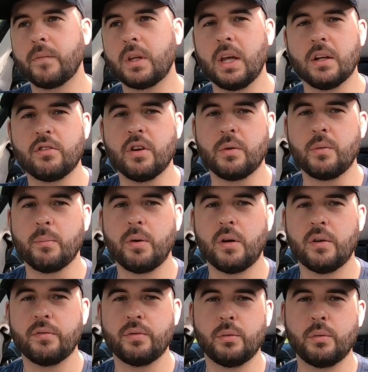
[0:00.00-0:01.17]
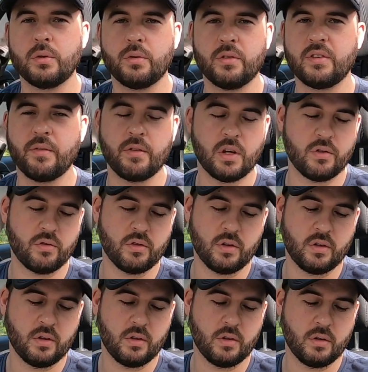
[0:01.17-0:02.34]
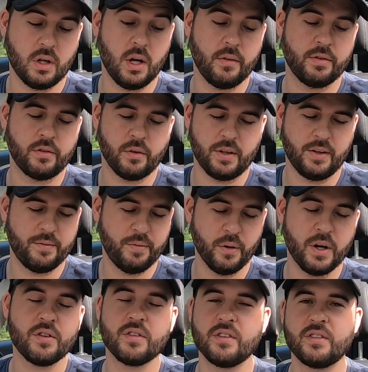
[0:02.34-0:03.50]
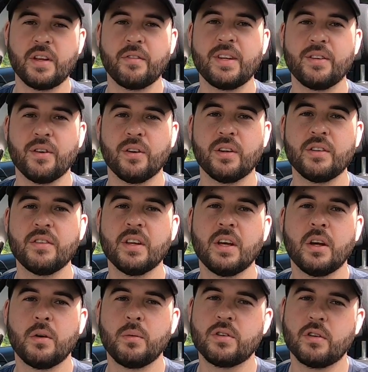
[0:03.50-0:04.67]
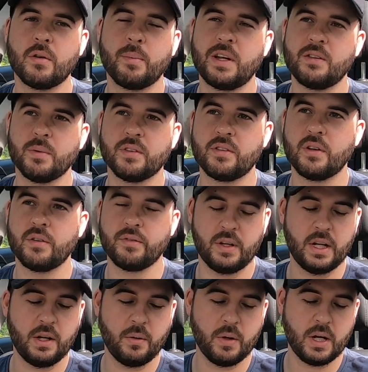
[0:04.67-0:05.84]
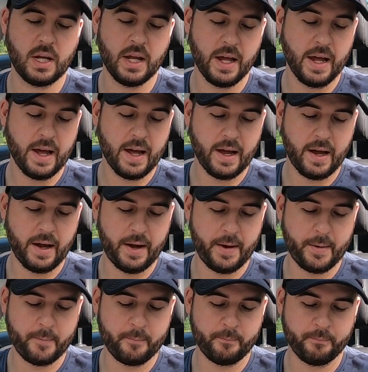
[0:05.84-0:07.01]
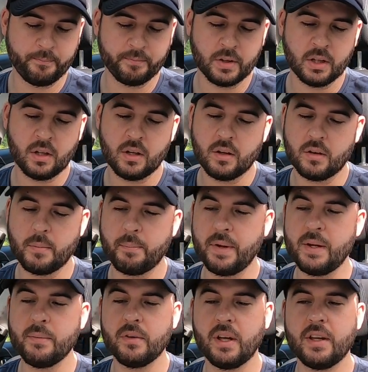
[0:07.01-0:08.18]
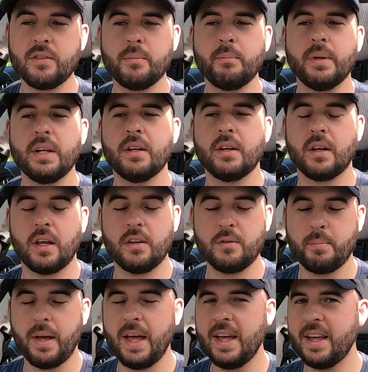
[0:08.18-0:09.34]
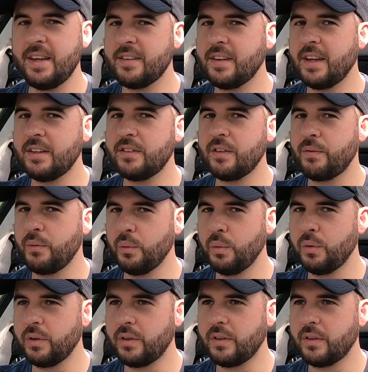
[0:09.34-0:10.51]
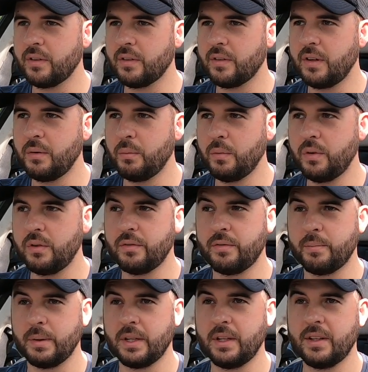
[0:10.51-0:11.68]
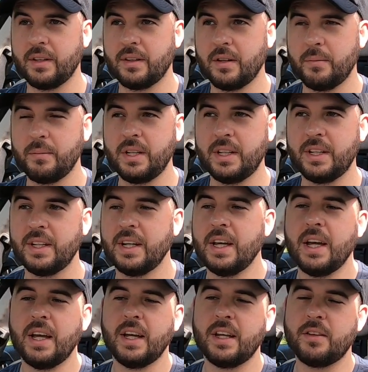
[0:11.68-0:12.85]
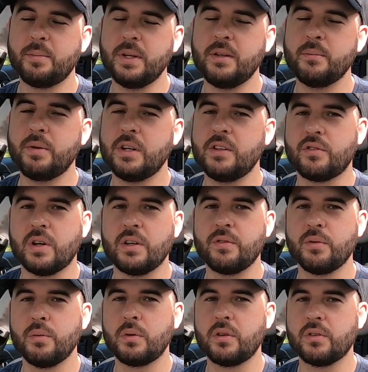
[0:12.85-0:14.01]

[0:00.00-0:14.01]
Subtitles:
get a genuine part for, which was $470, which I replaced myself anyway. The Beamer hasn't been as bad as I thought it would have been. I mean, it's been pretty stressful